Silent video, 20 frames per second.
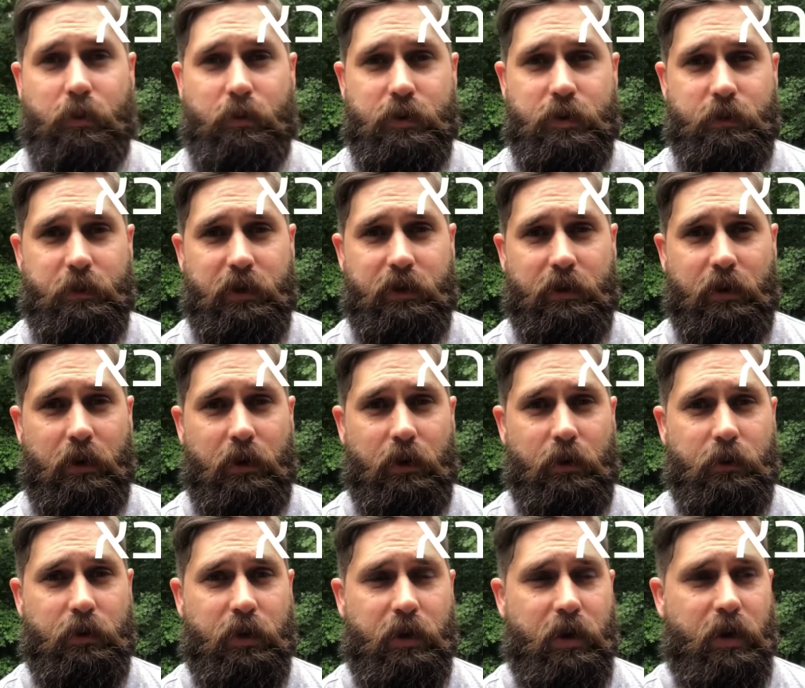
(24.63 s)
which means
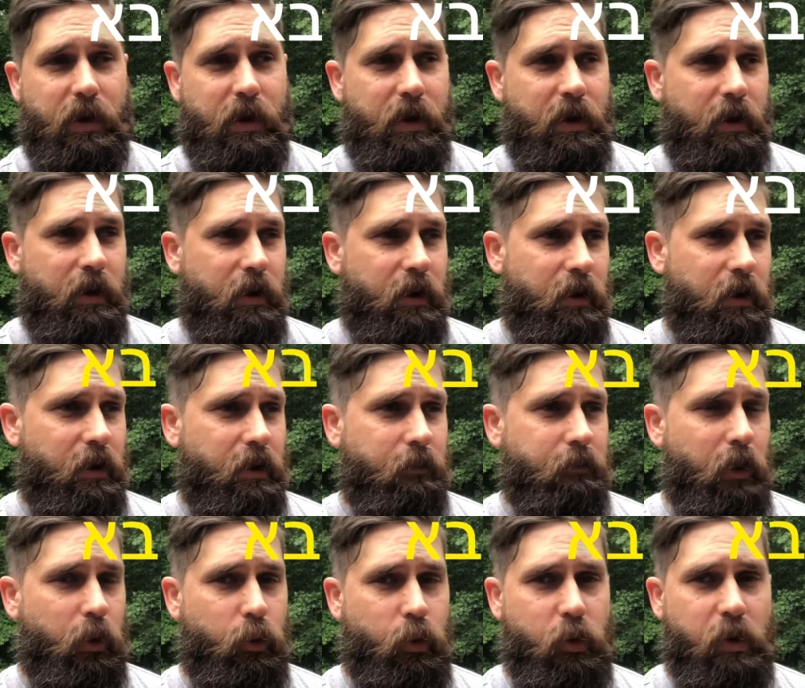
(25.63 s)
hello.
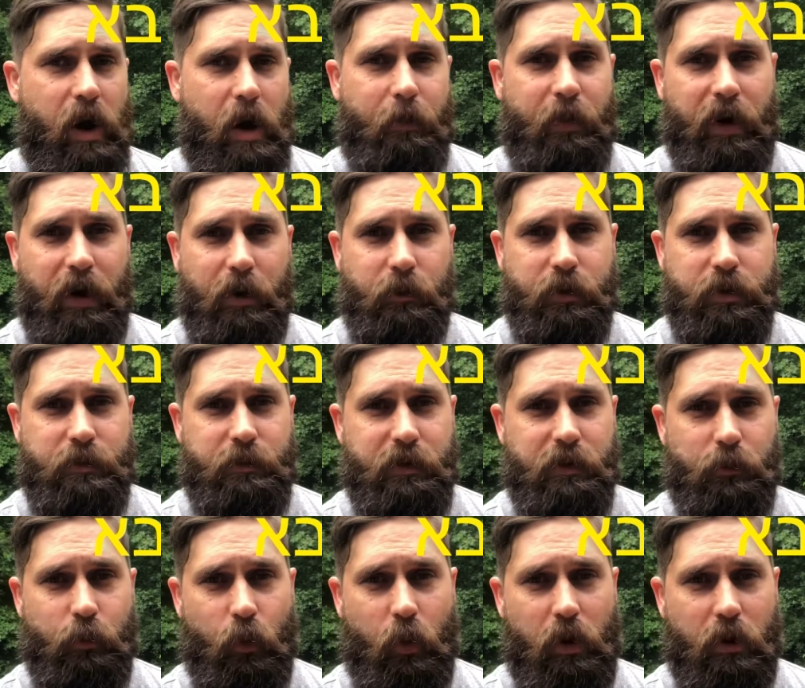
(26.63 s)
Baruch haba, which means
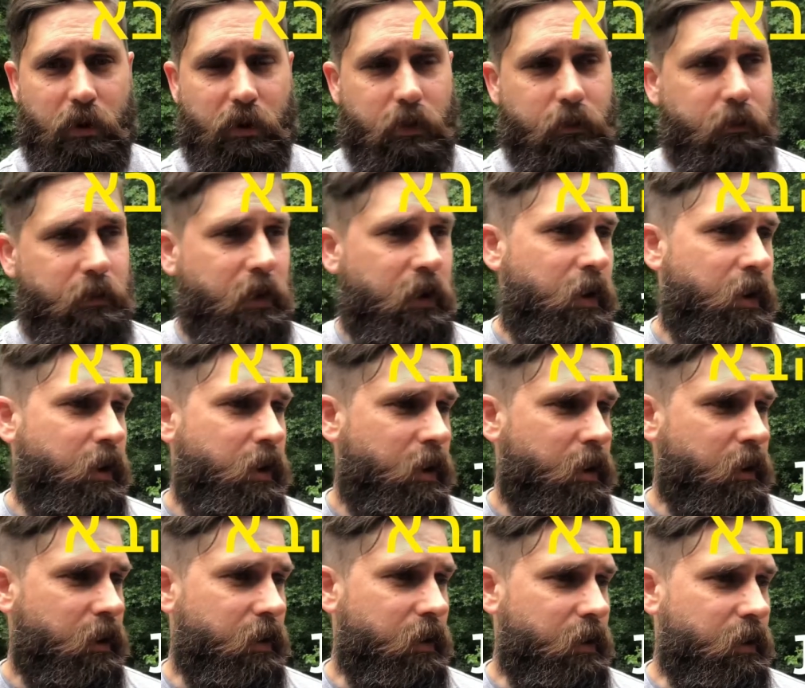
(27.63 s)
welcome.
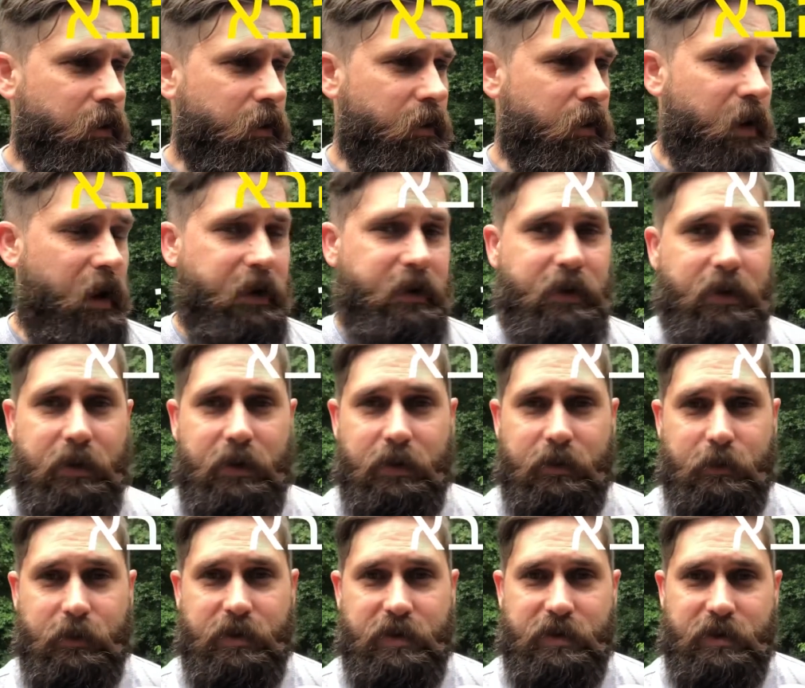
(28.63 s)
Ani,
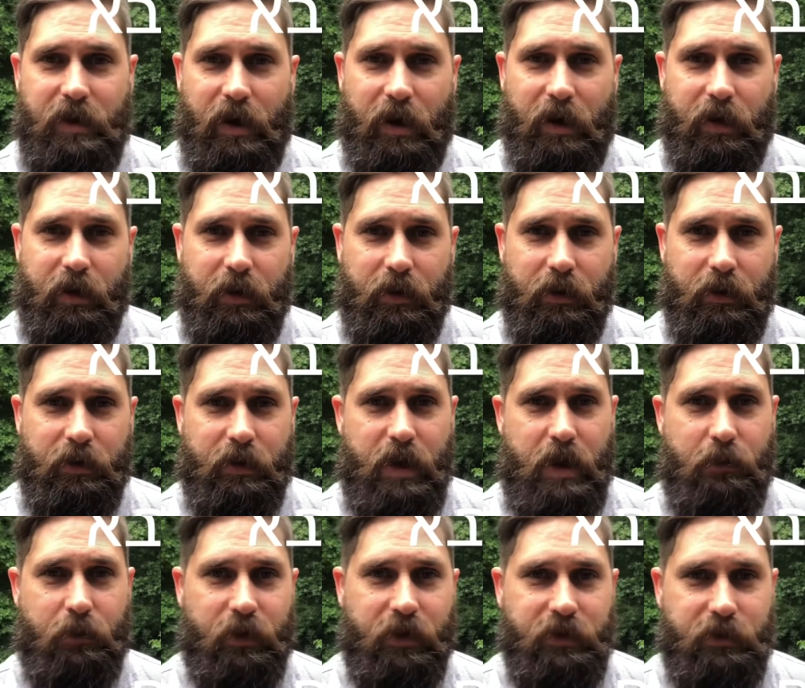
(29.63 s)
which is I.
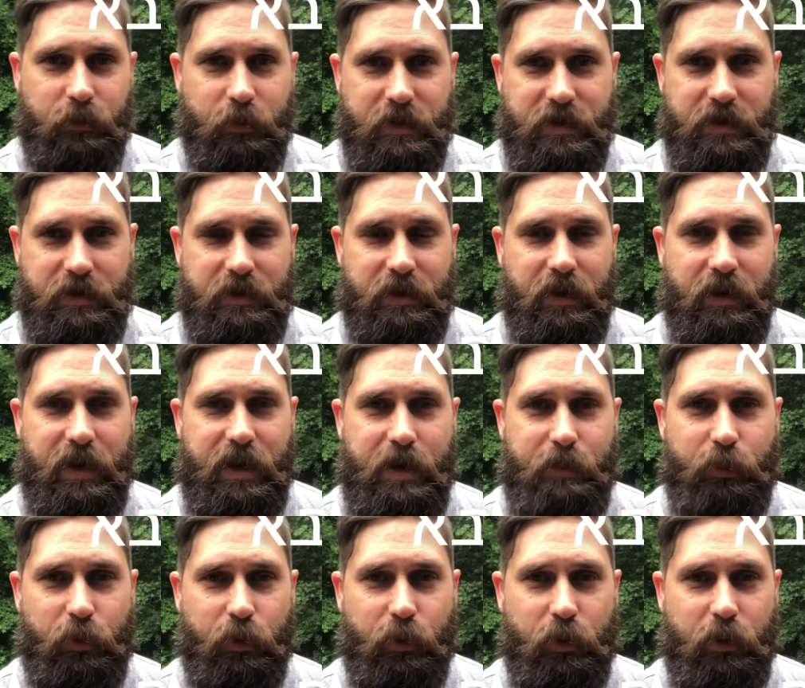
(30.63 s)
Ivrit, which is
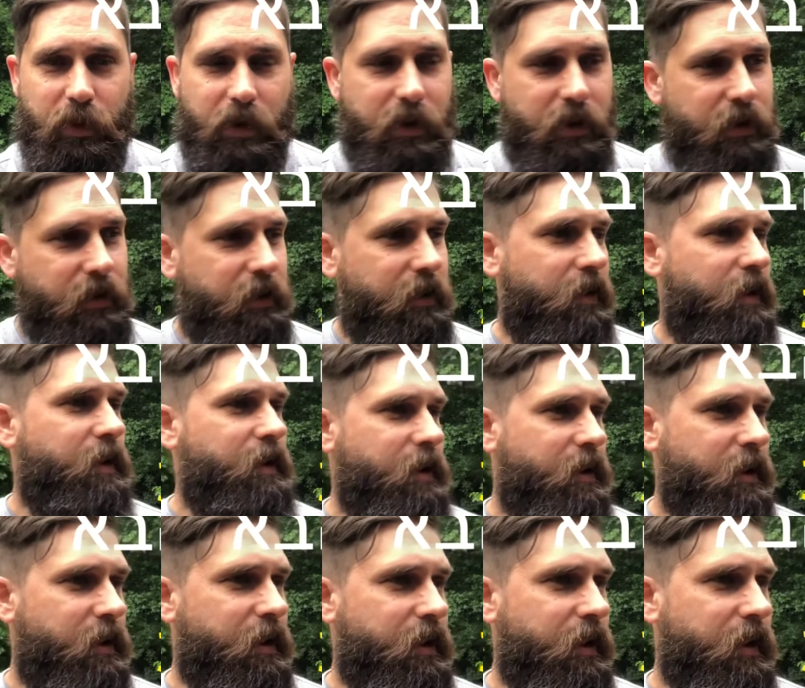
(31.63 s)
Hebrew.
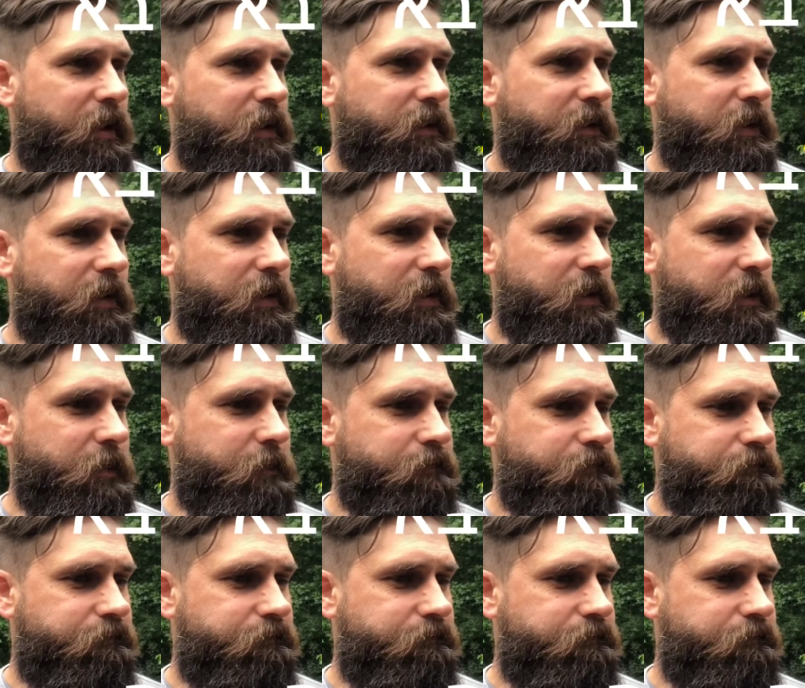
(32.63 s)
And the